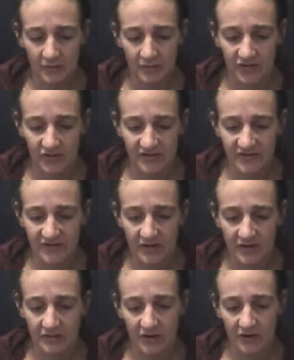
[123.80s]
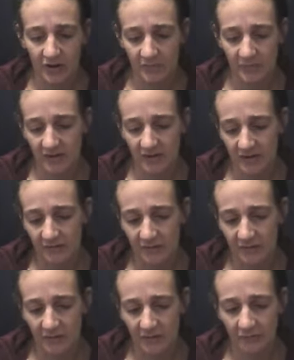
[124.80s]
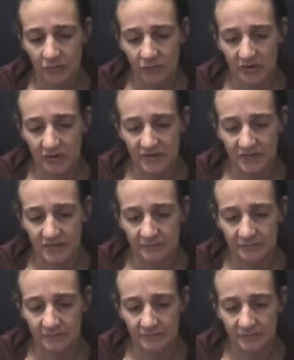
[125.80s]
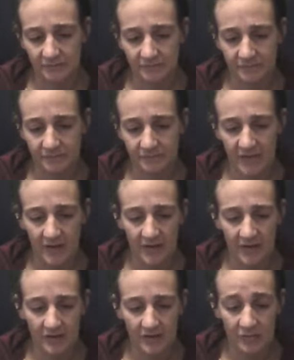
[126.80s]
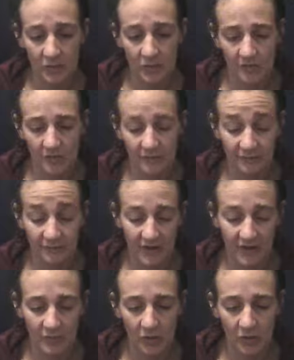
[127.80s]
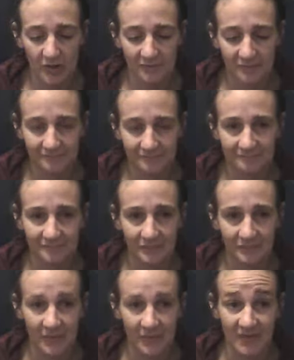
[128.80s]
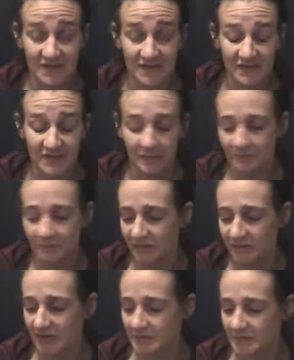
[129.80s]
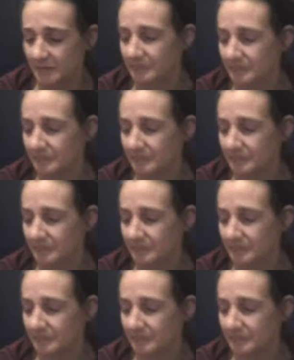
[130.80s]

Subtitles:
Justice card, the Hermit, and the Father of Wands. Air and water, fire and water. It makes steam, if you ask me.